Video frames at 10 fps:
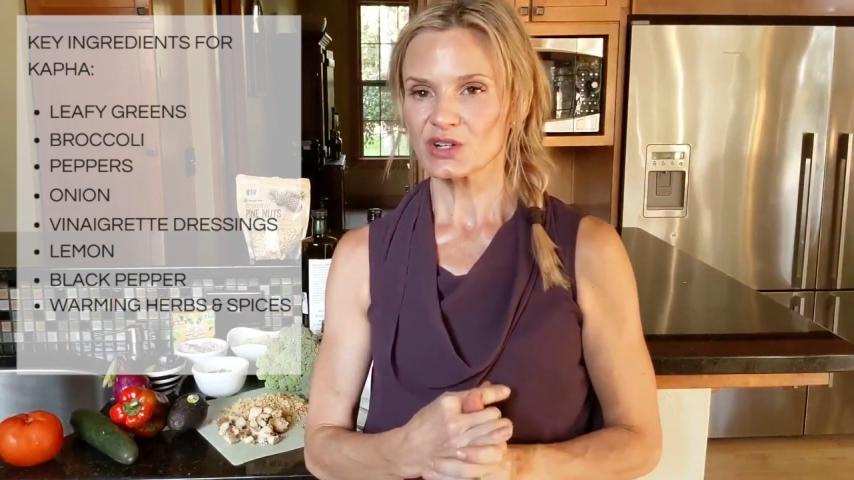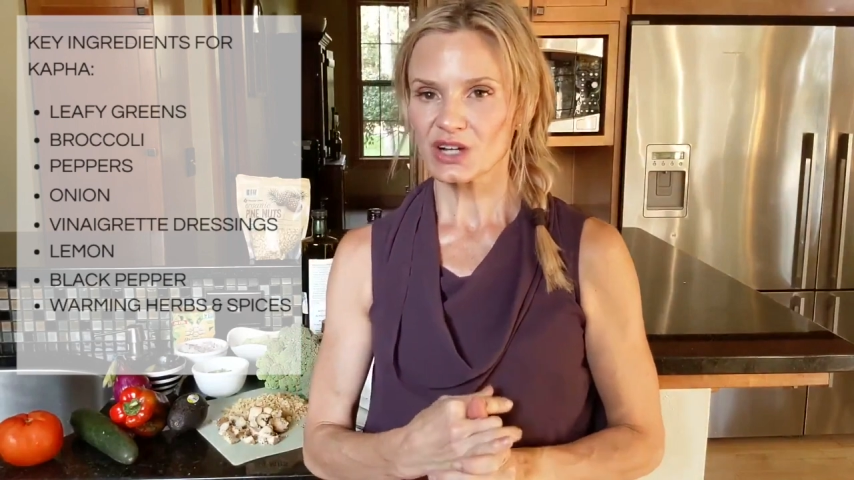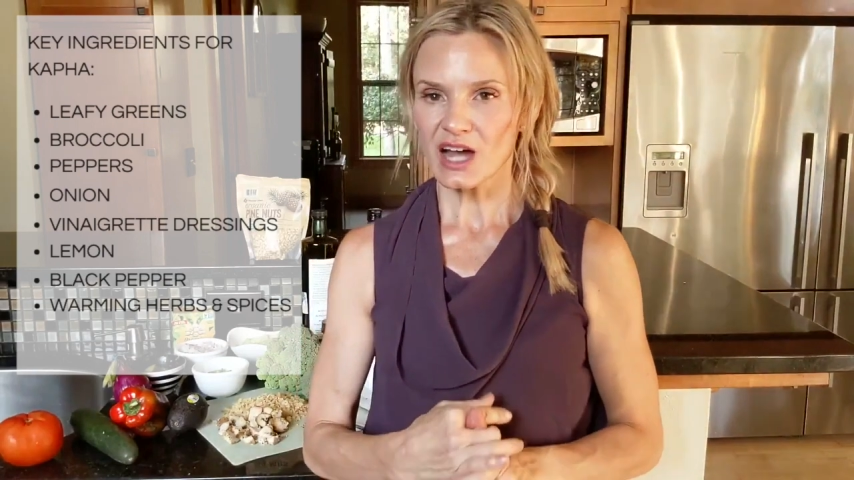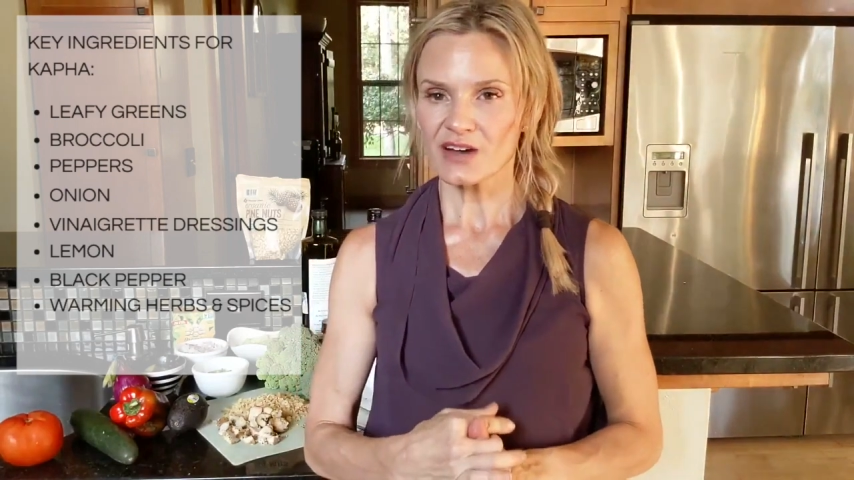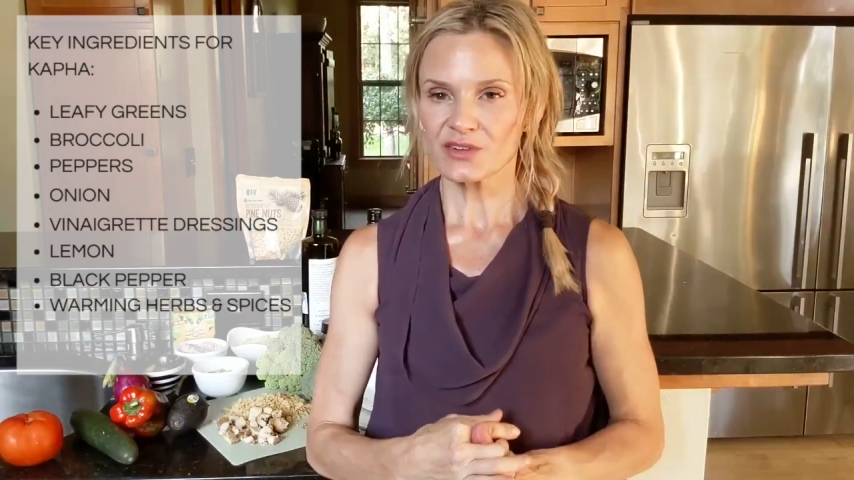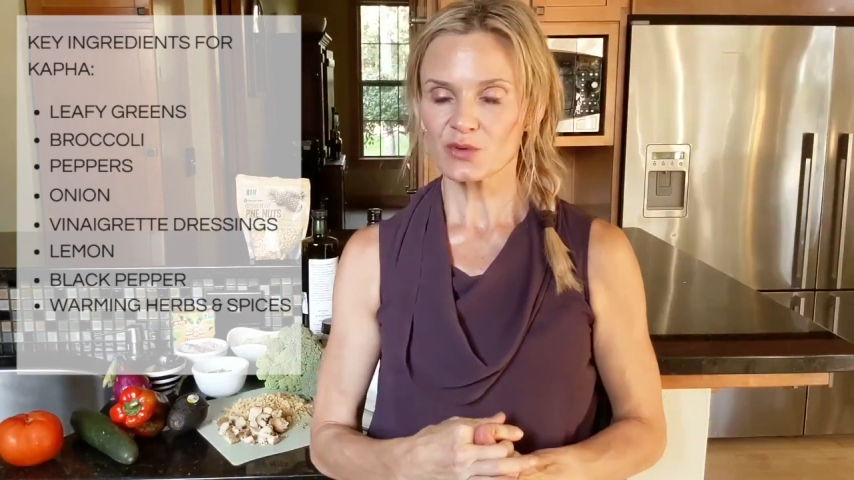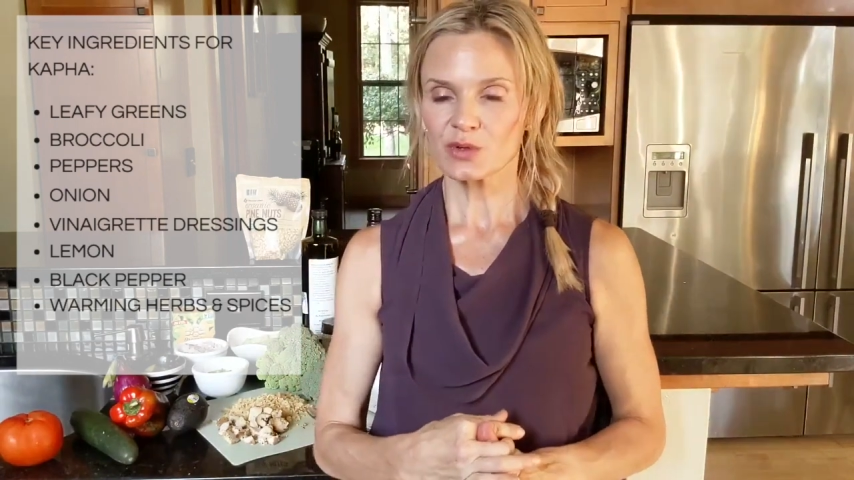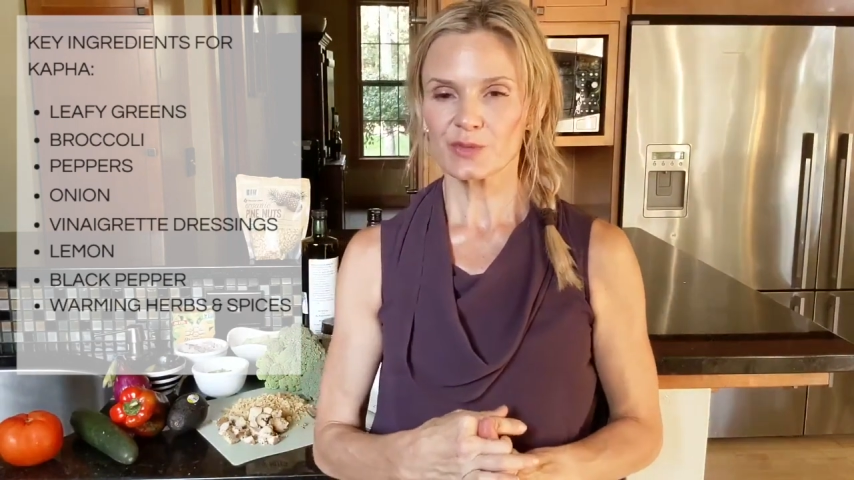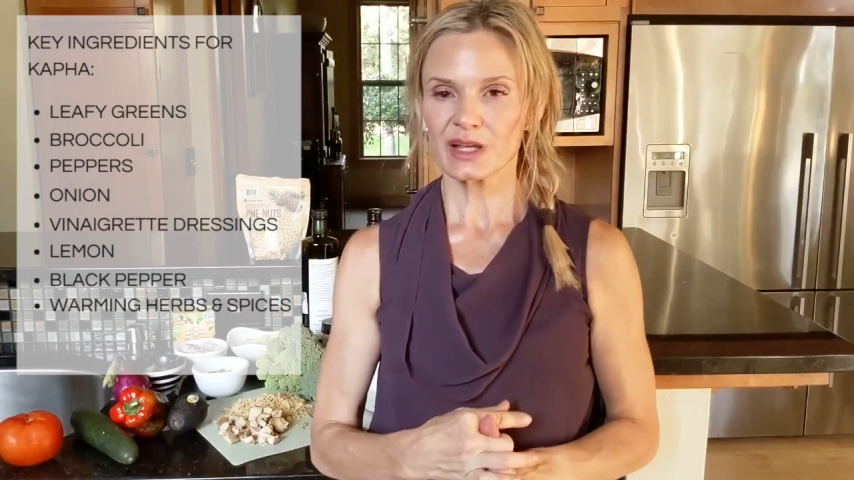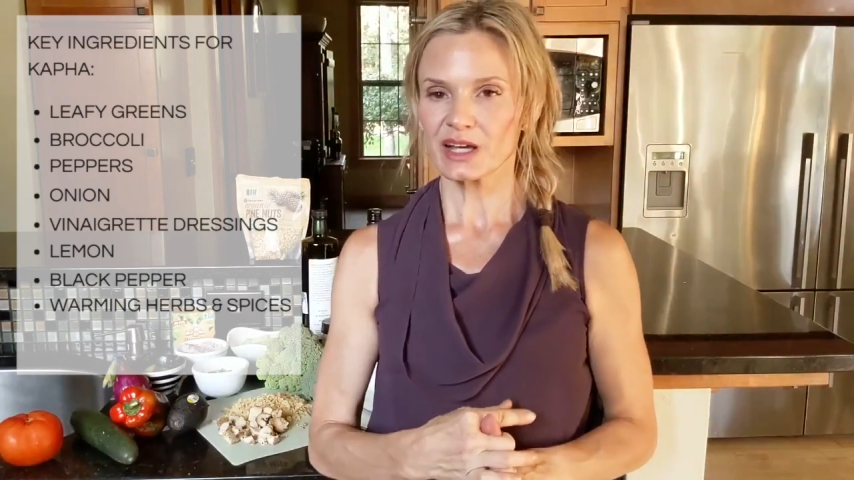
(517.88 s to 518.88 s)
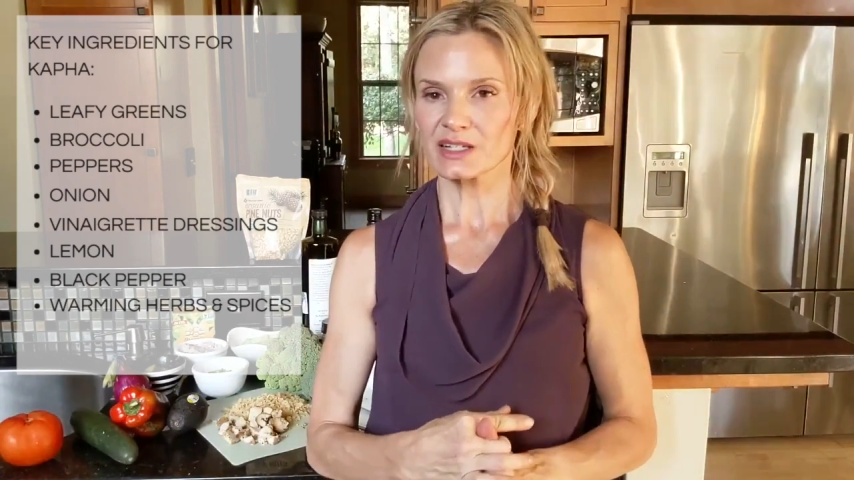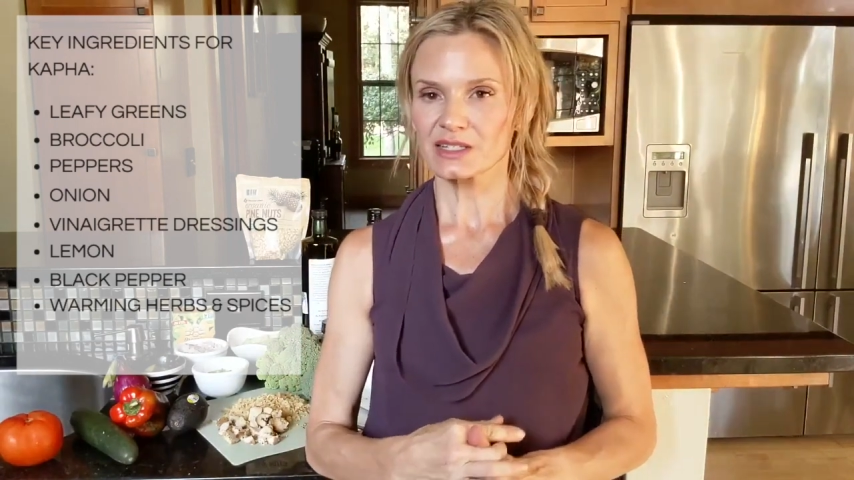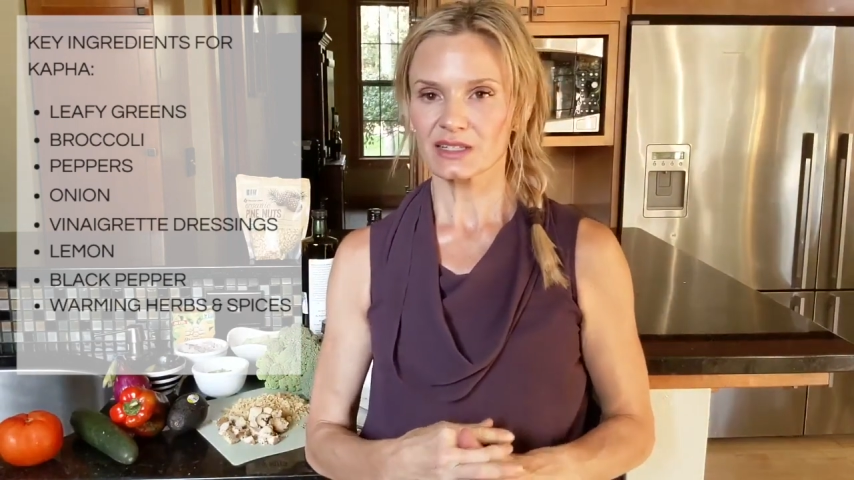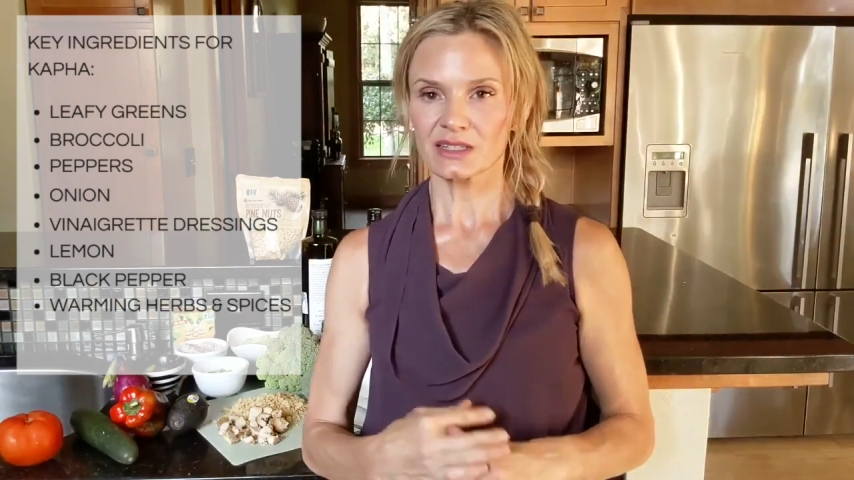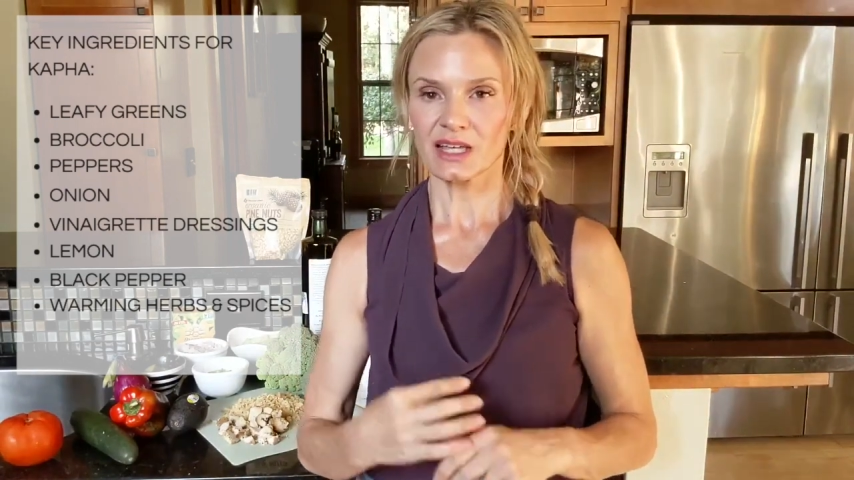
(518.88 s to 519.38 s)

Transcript: for Kapha would be excellent,